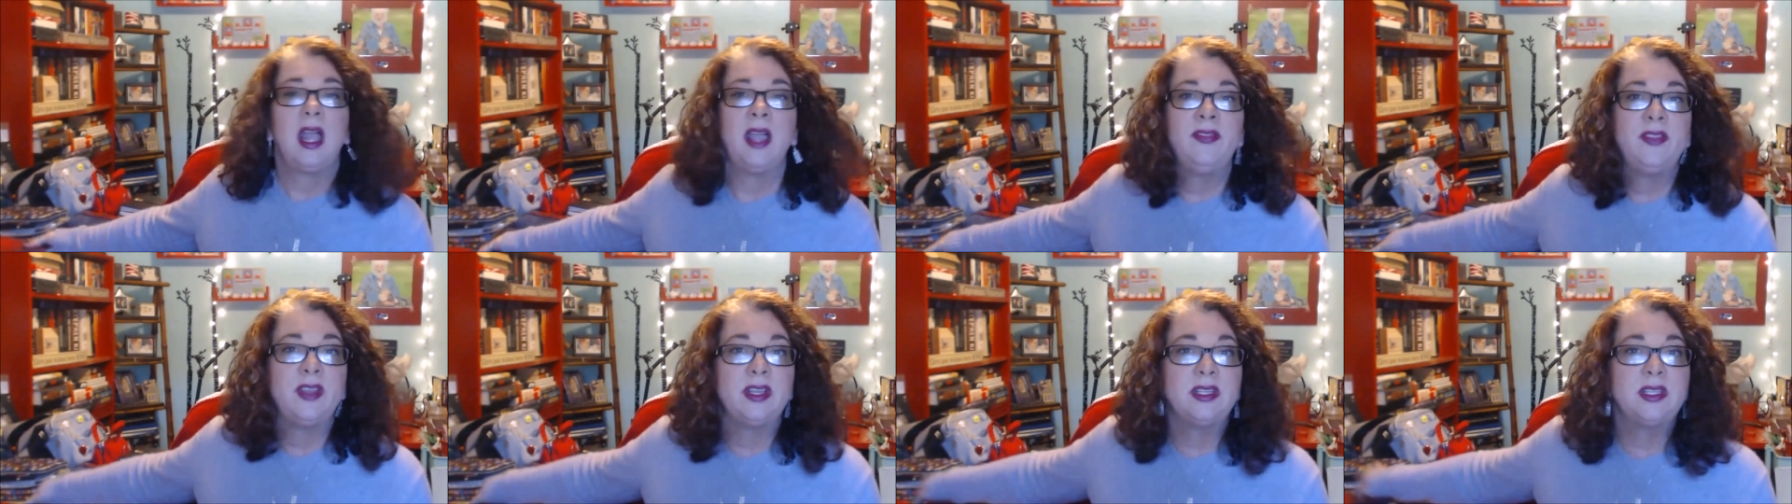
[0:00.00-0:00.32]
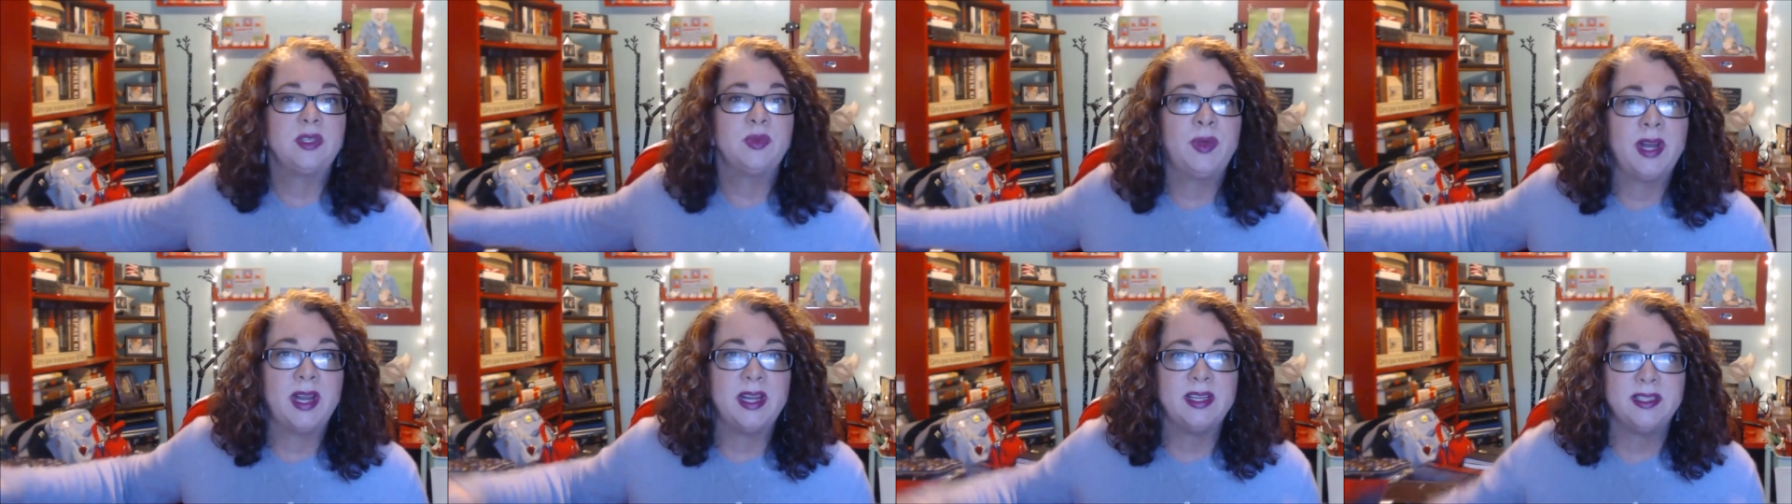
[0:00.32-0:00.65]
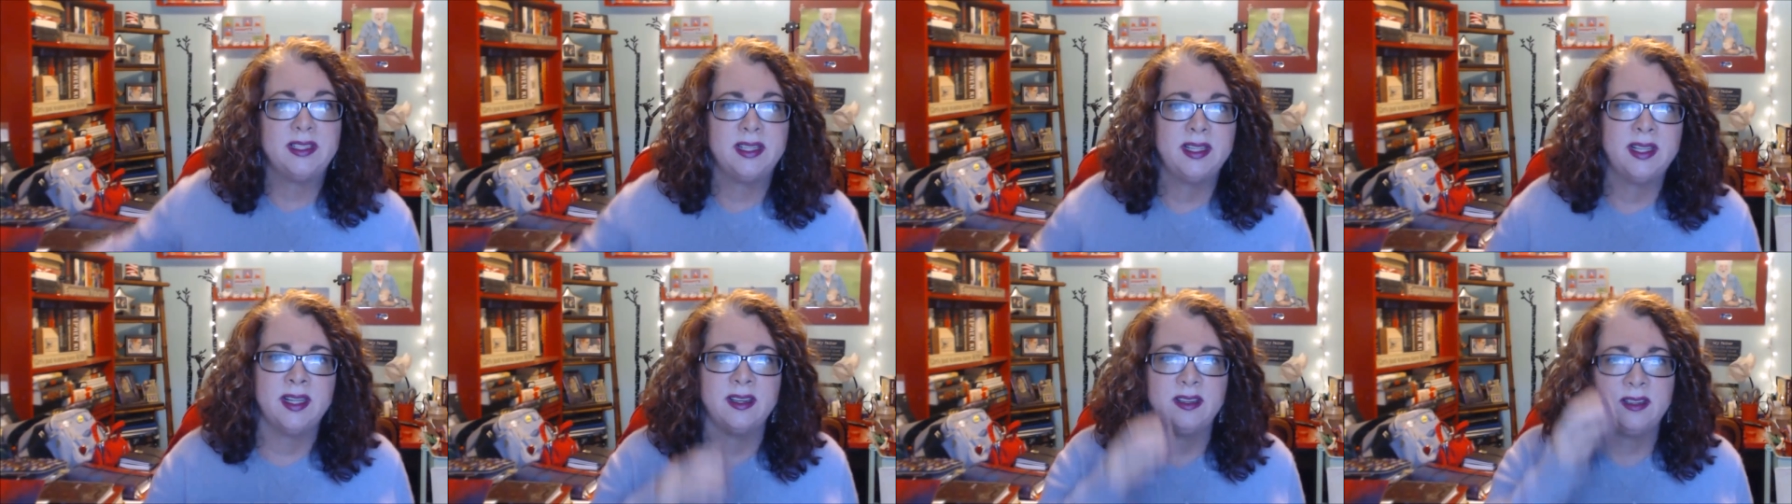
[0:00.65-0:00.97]
And that's what
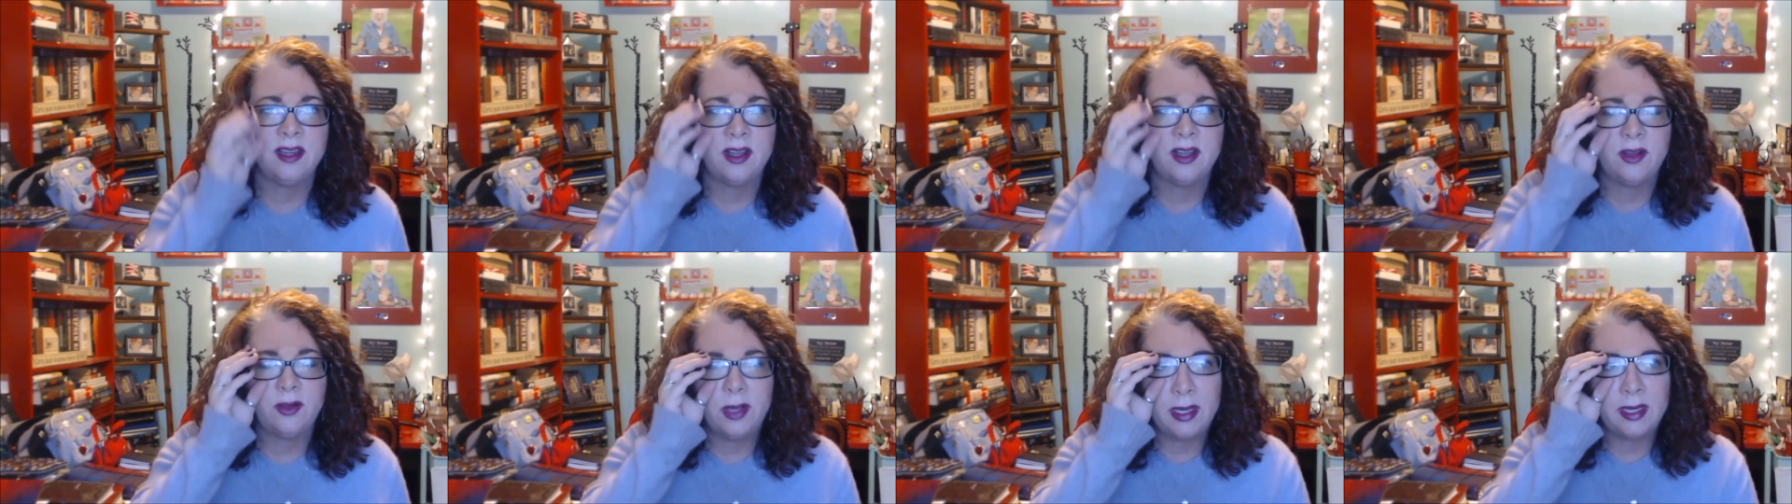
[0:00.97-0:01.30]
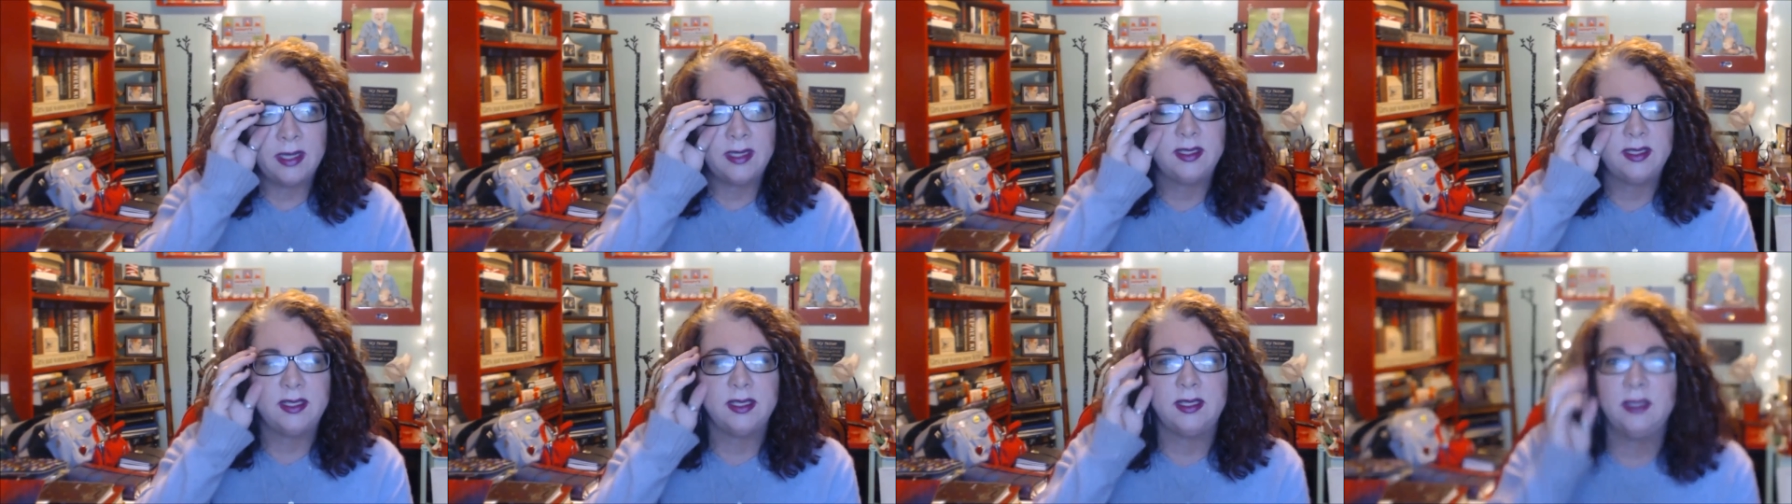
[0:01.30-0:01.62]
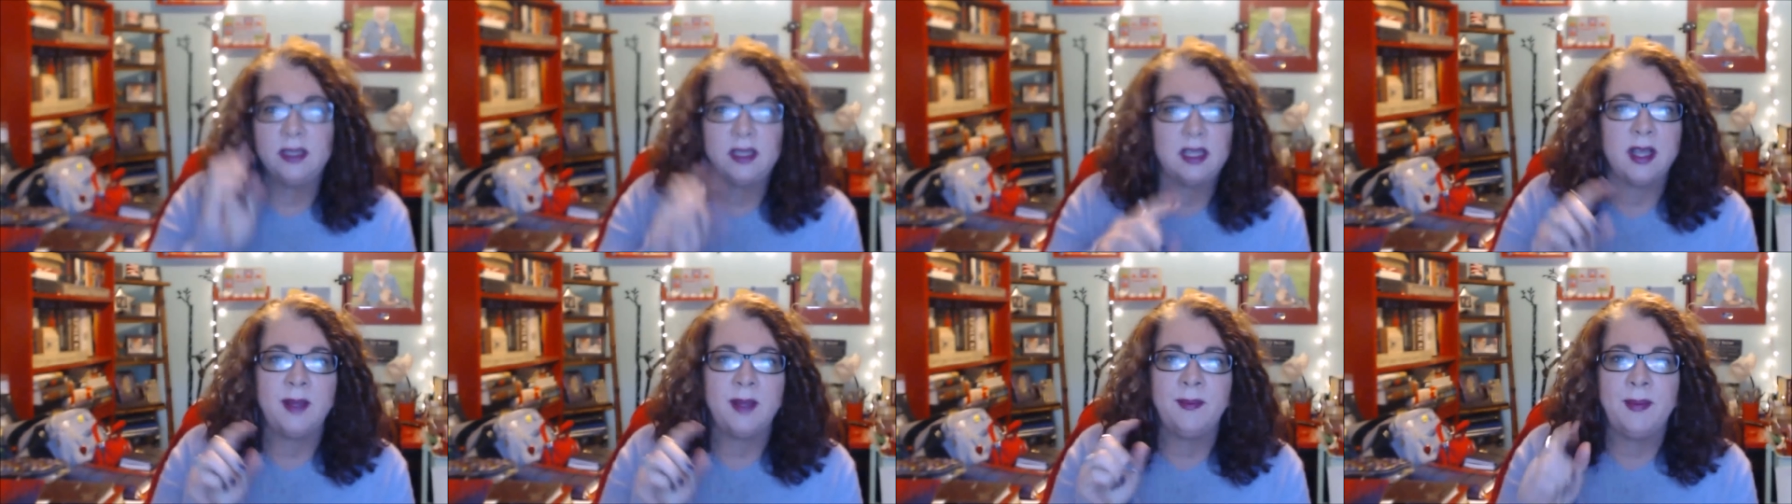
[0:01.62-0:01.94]
I did. Now, it
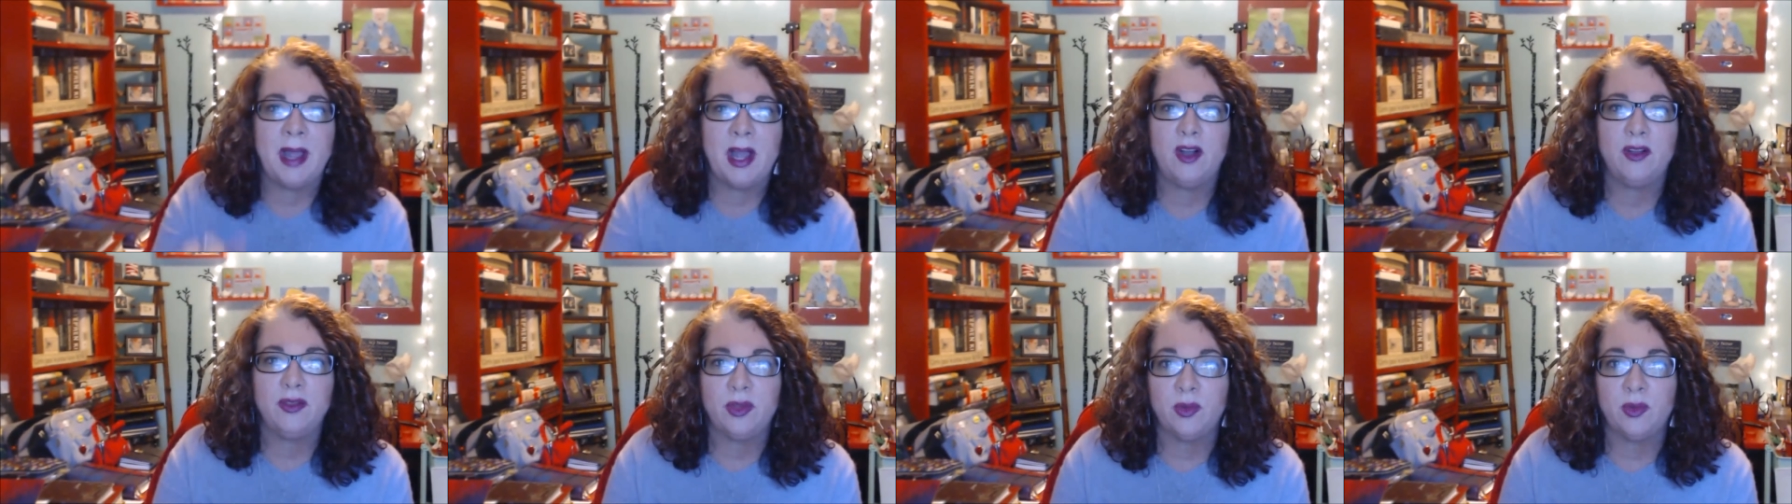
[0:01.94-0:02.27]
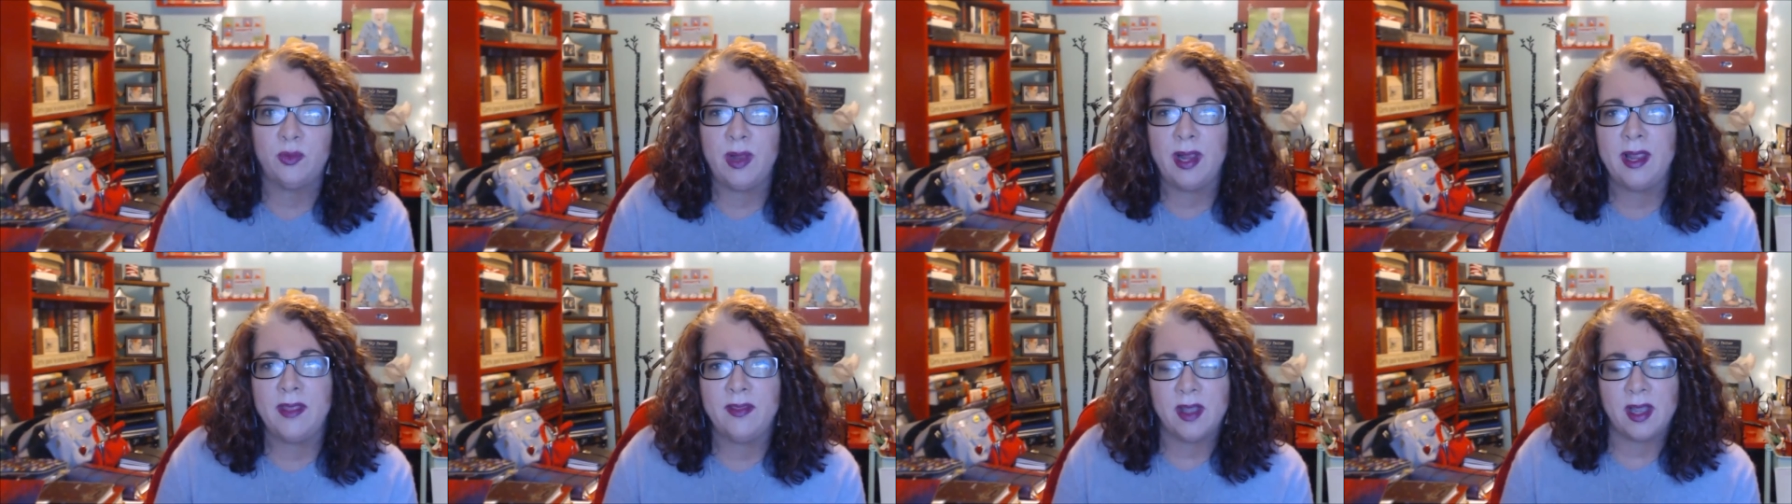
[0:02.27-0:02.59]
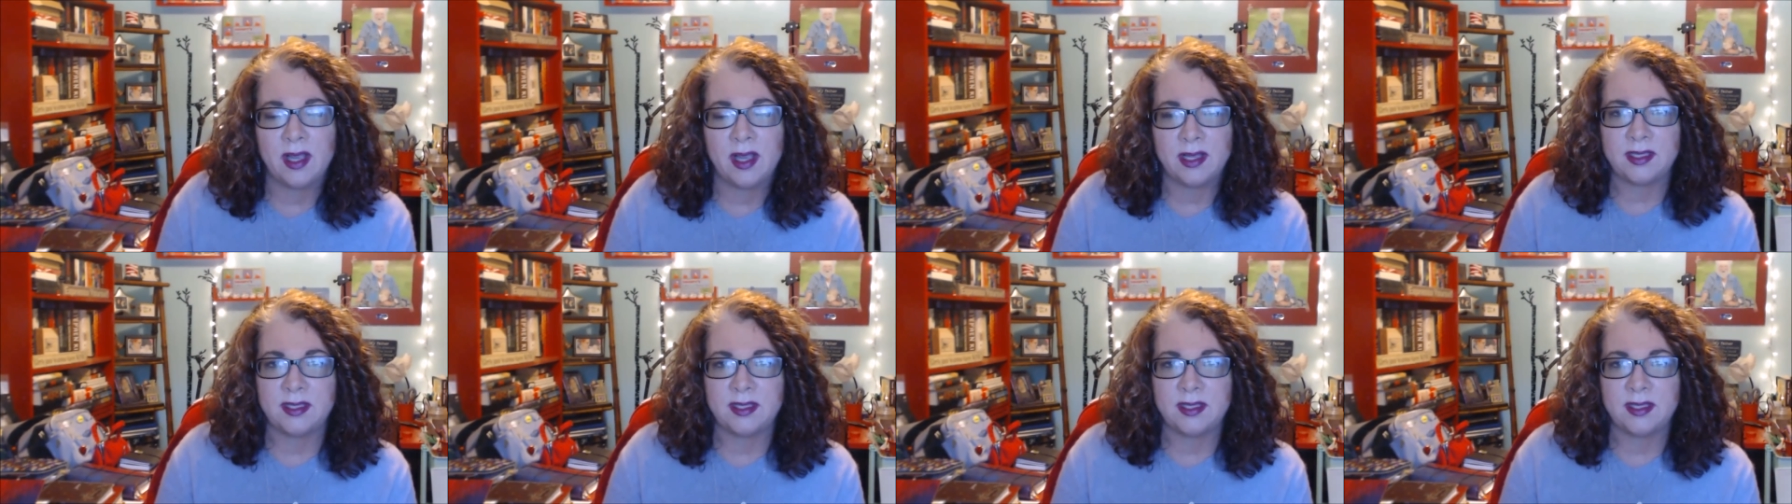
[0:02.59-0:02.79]
didn't come out the way that